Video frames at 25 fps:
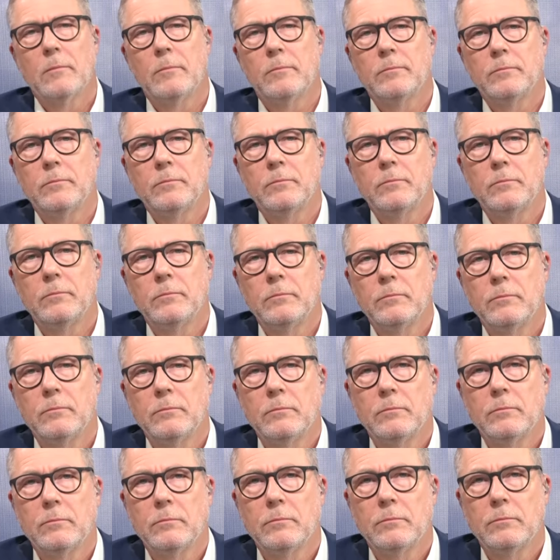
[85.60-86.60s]

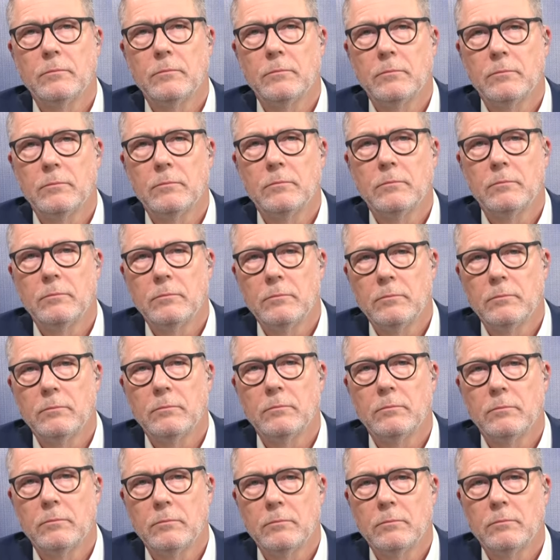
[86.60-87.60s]

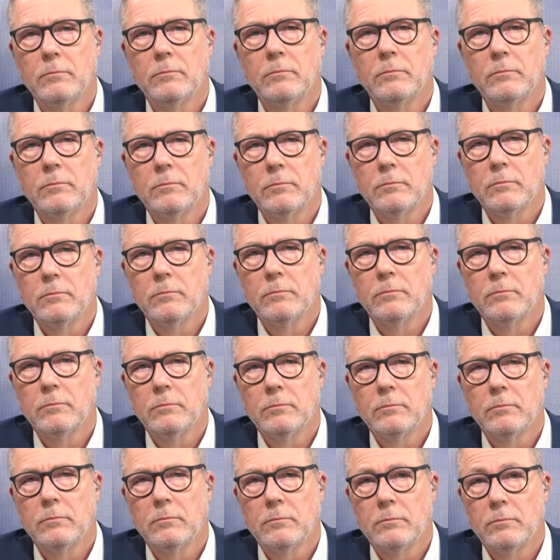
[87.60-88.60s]
No words are spoken by the person on screen.